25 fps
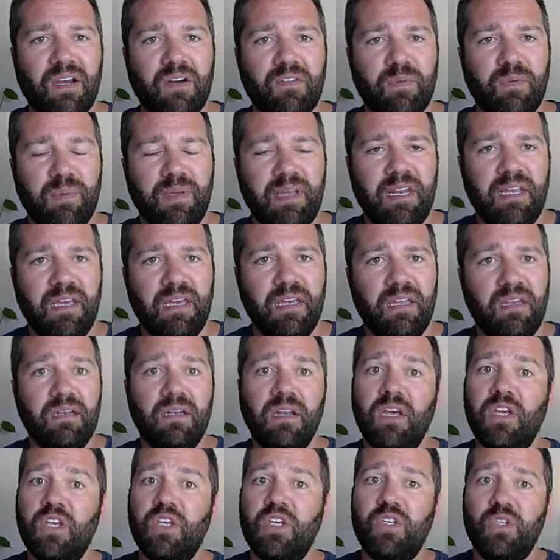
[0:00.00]
from getting in,
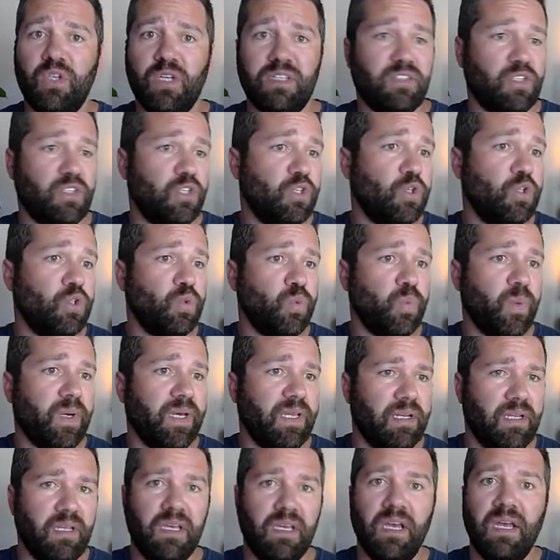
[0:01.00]
it's a huge
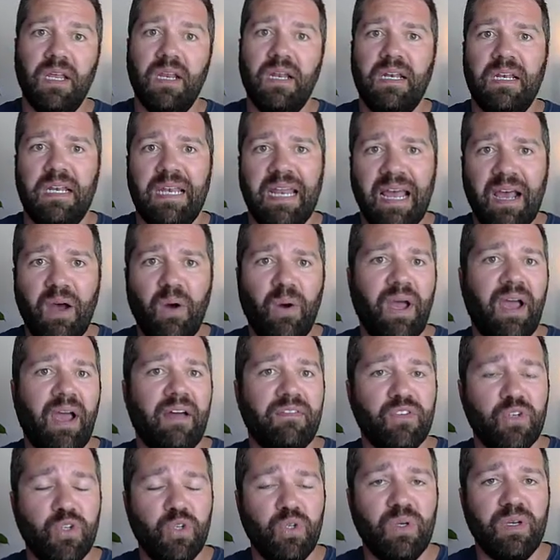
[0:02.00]
win. Now,
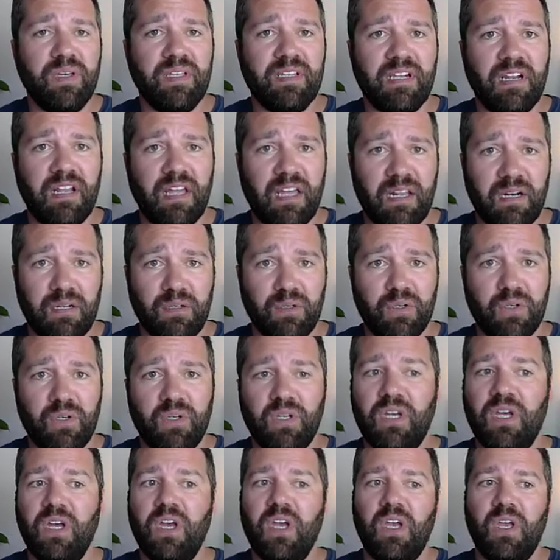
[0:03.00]
after you get that alert,
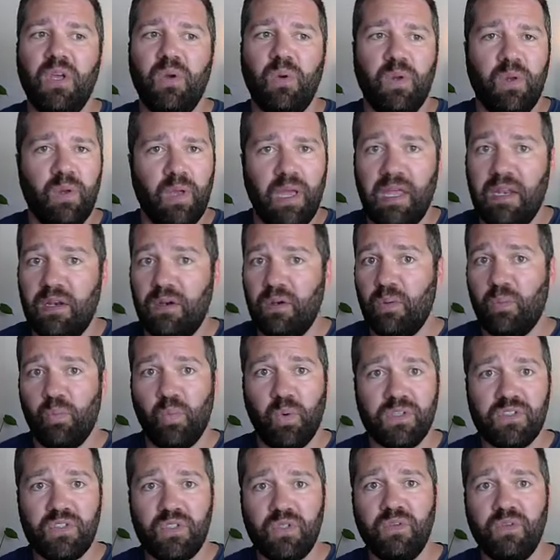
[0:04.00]
and
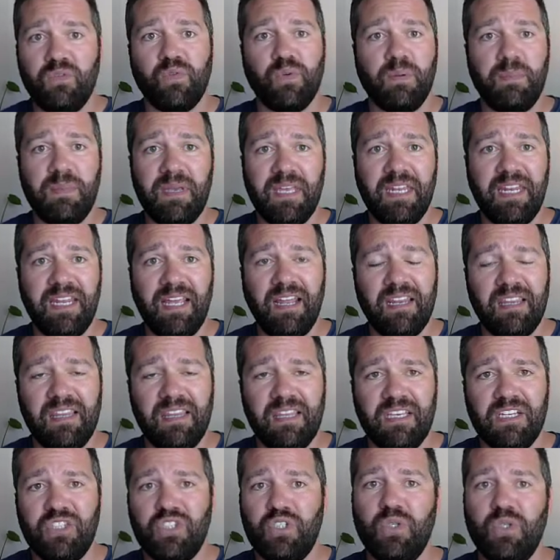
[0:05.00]
once you've remediated the
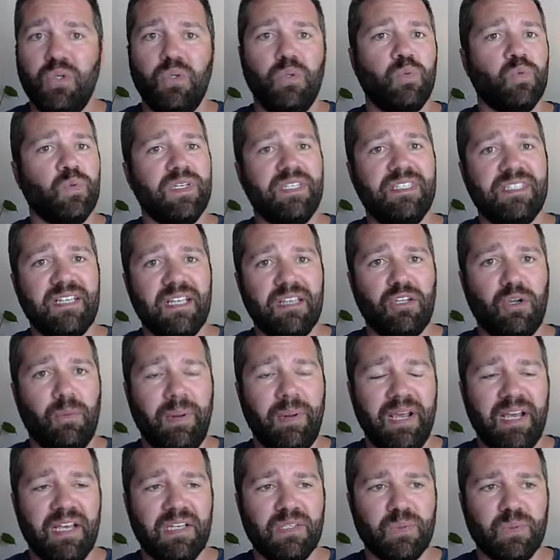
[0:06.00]
issue, reset their
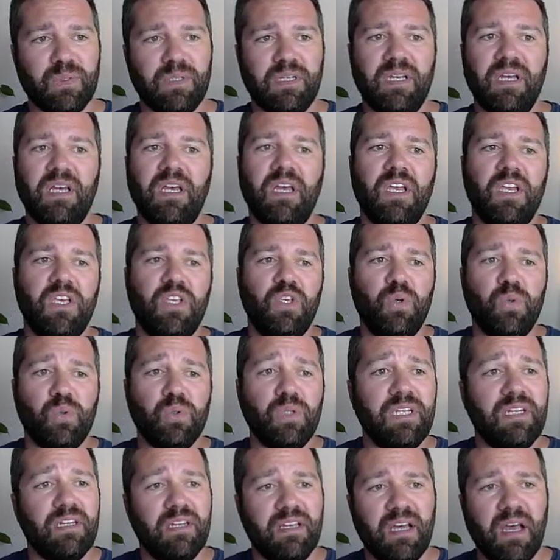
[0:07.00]
password, you will
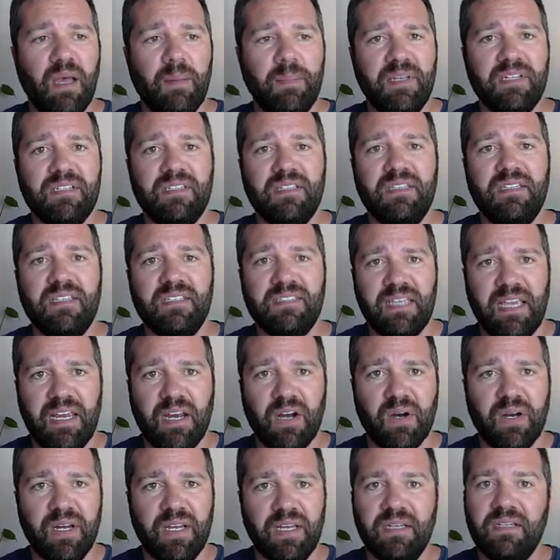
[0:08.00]
need to come into this
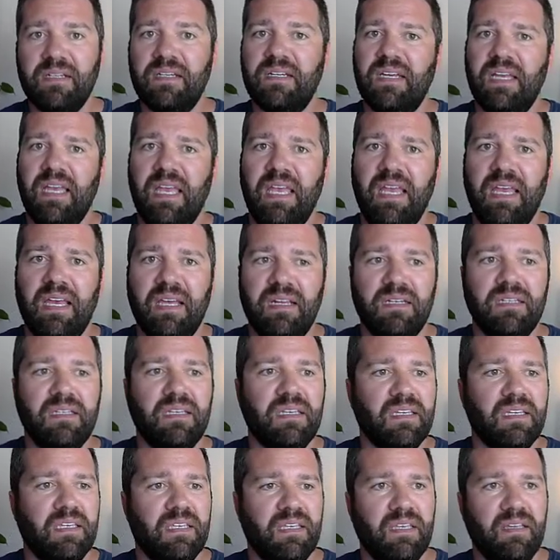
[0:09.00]
area and
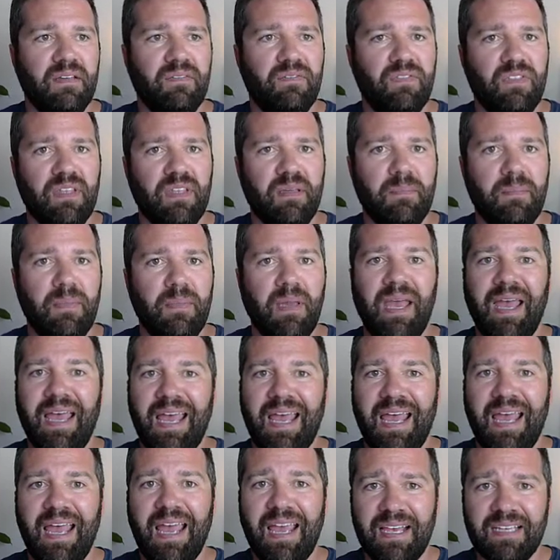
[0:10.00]
give them
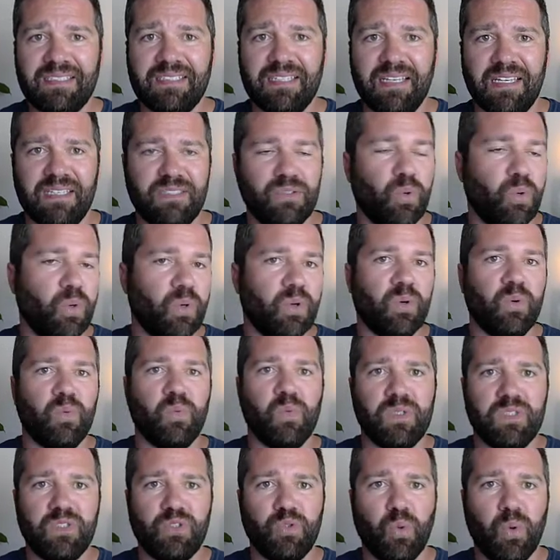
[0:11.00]
access or
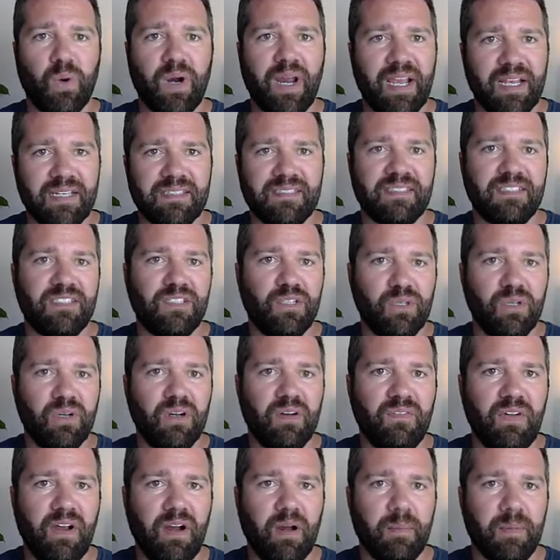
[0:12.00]
restore access to their
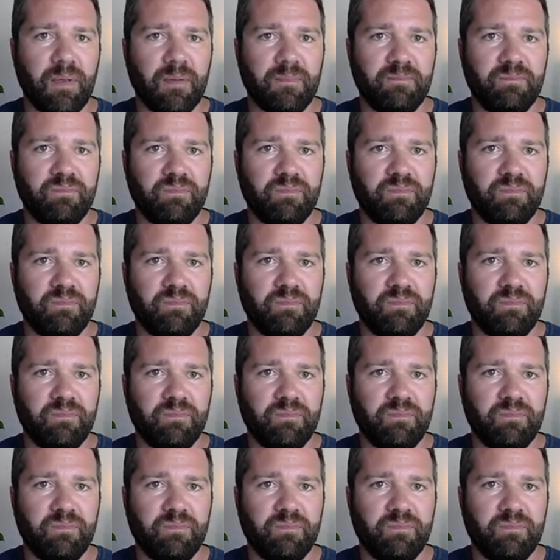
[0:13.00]
environment.